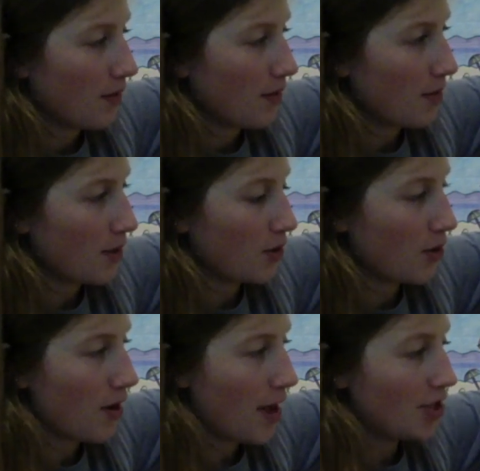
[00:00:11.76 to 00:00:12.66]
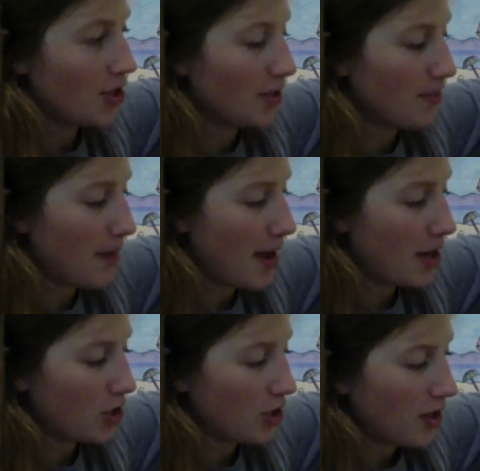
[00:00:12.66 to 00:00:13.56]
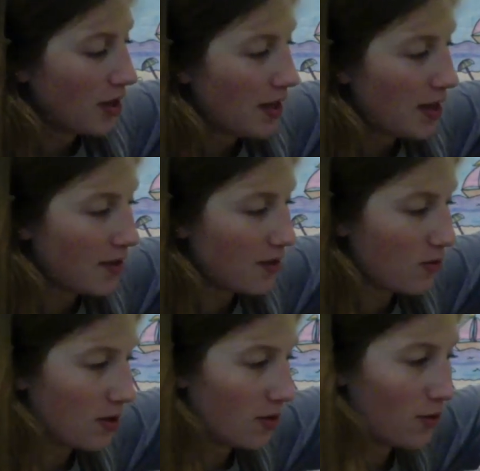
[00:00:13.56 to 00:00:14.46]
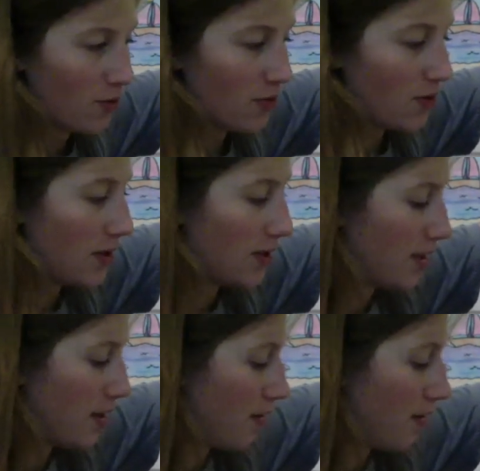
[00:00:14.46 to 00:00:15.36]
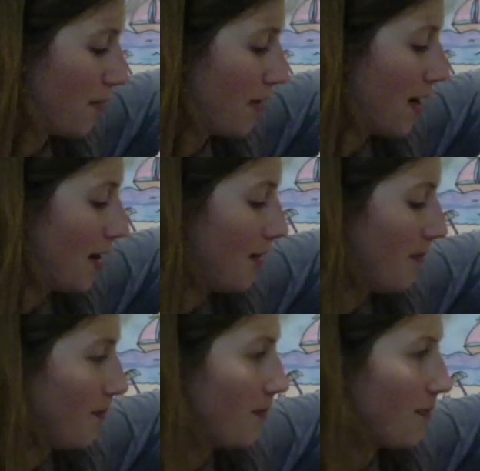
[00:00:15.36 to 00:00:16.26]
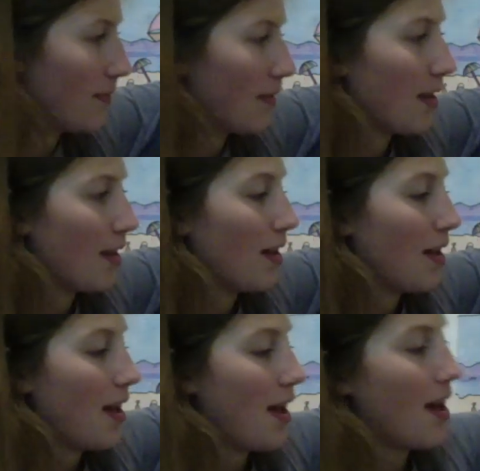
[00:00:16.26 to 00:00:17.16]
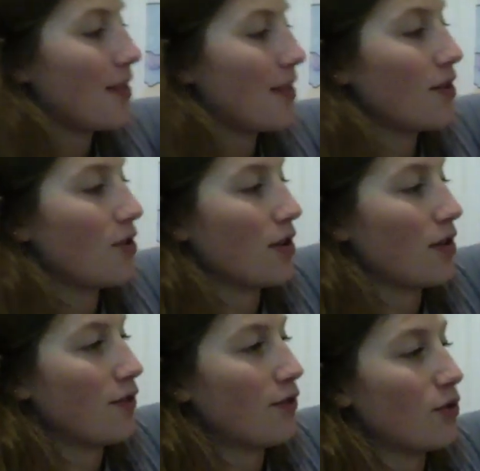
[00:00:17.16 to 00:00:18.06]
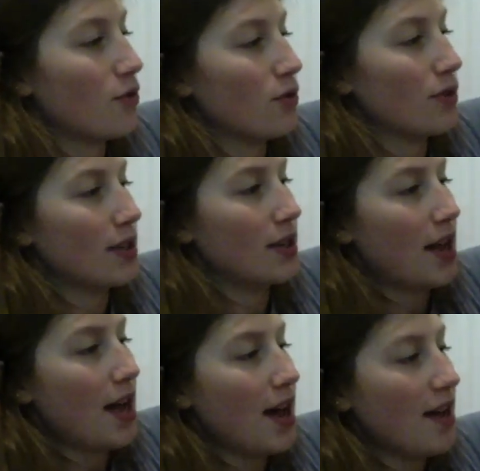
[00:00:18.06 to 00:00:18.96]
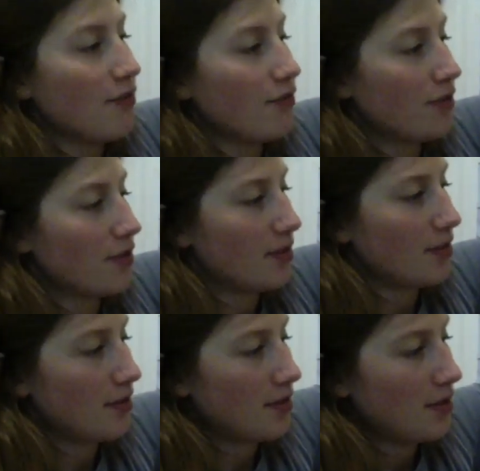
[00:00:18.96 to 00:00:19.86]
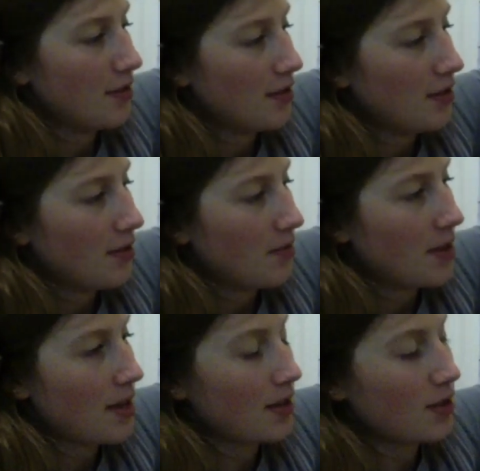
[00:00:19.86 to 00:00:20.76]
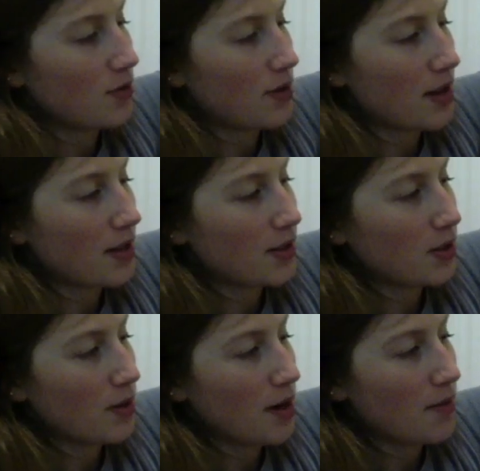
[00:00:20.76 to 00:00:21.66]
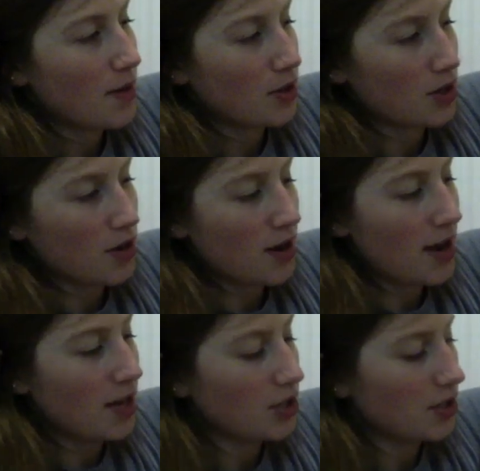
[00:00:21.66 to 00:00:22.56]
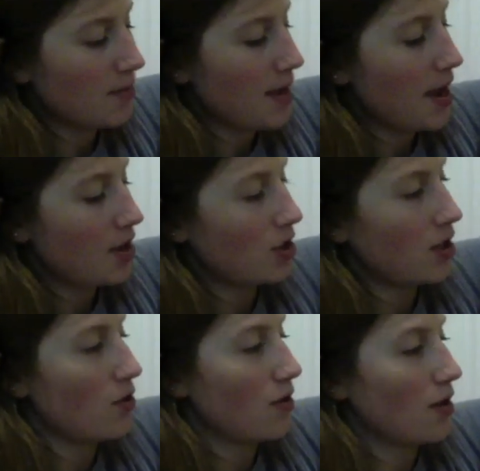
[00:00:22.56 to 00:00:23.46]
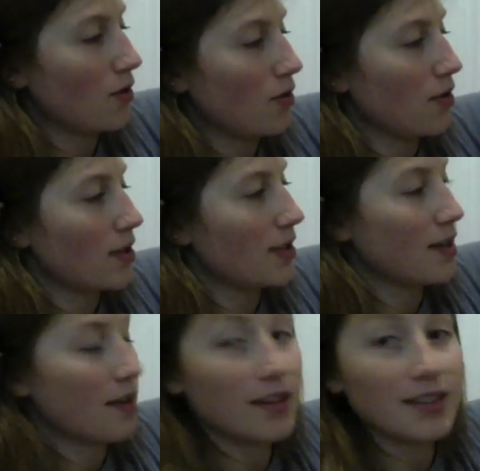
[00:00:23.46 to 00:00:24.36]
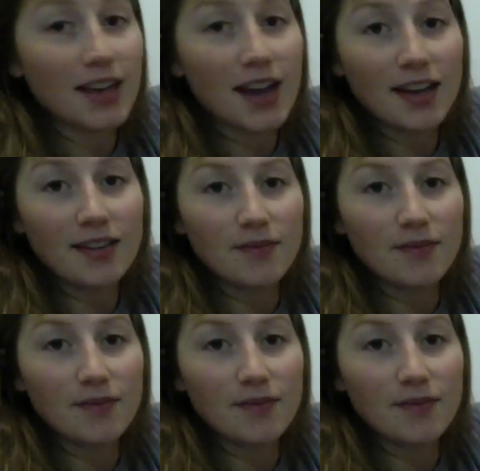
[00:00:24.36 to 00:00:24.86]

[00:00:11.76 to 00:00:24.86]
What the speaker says: make sure your edges match, and then you can crease there at the bottom. And then you're going to fold in half, make it into a nice square, make sure your edges match, and you can crease it on the side.